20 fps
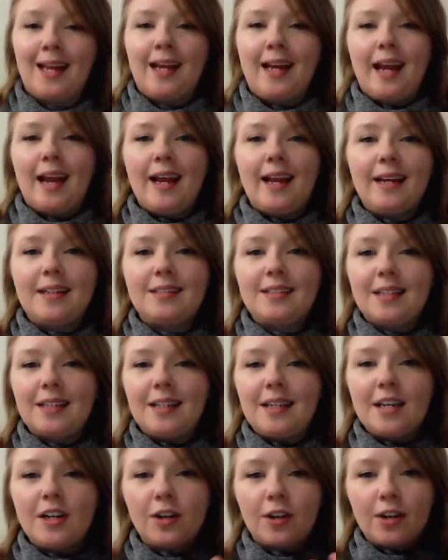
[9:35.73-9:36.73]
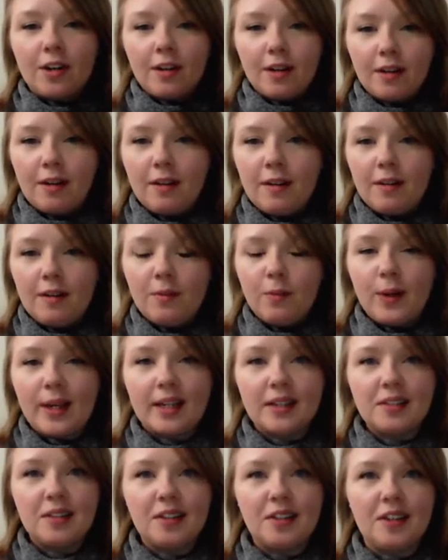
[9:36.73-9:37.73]
And here we
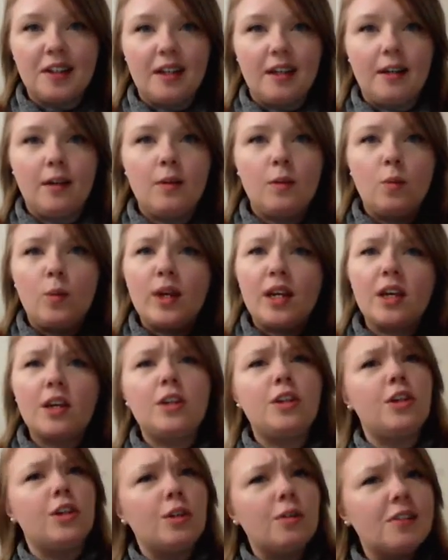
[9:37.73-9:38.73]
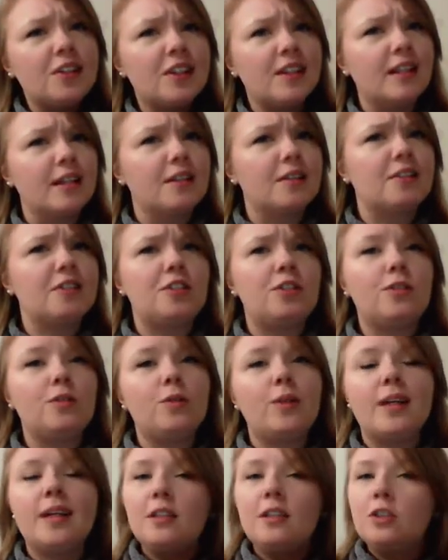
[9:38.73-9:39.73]
can see we can use this
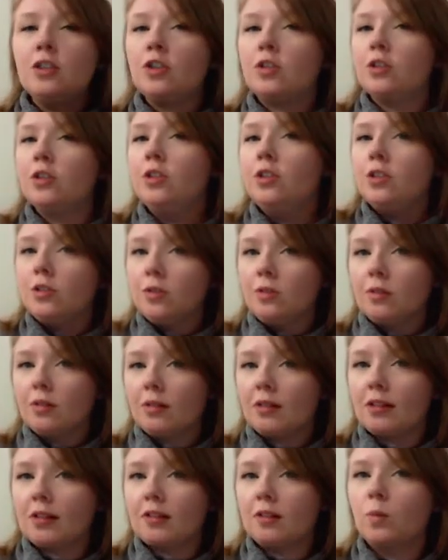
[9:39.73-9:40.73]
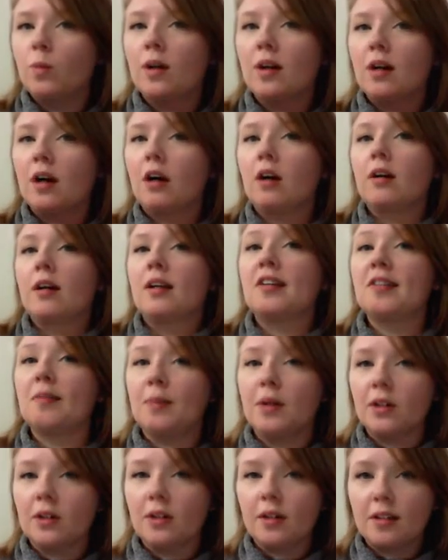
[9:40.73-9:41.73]
to introduce what our
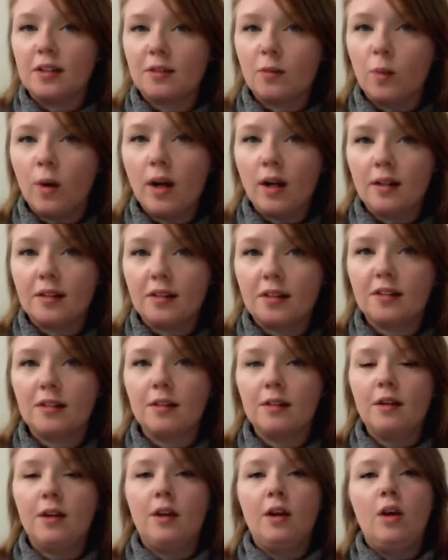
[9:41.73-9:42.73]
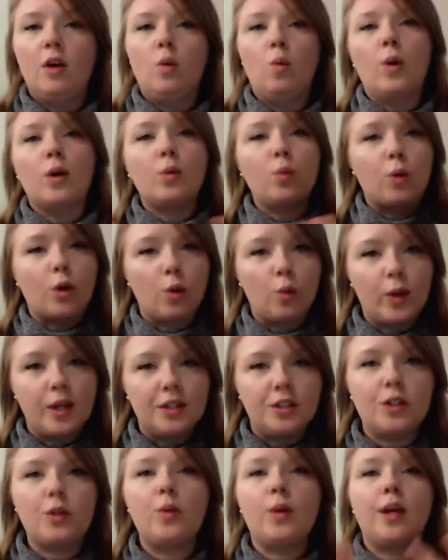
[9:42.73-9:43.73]
experience was. What were we
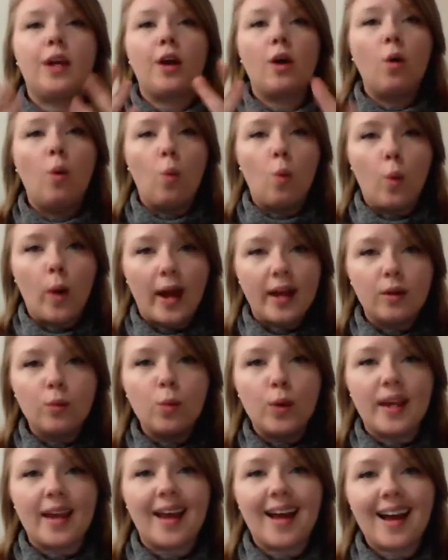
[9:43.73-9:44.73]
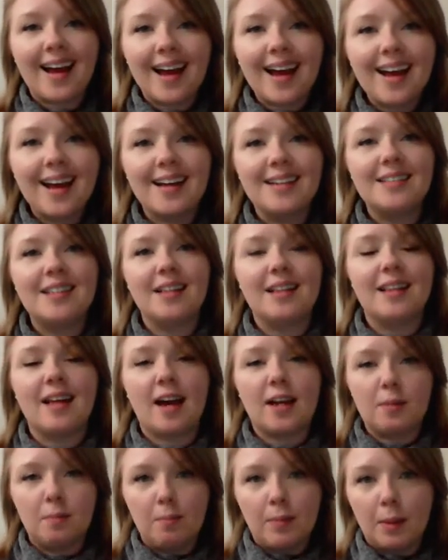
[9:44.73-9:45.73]
doing when we had
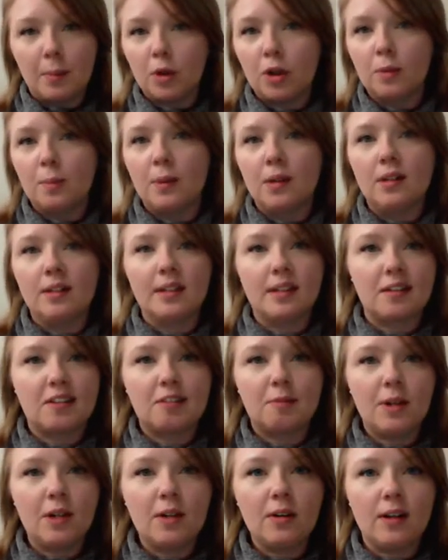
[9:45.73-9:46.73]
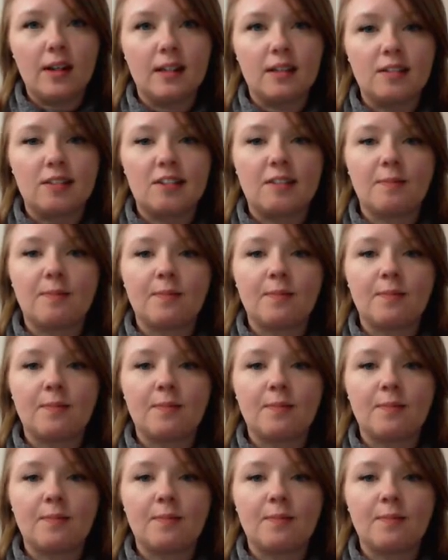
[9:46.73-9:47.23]
that memorable experience?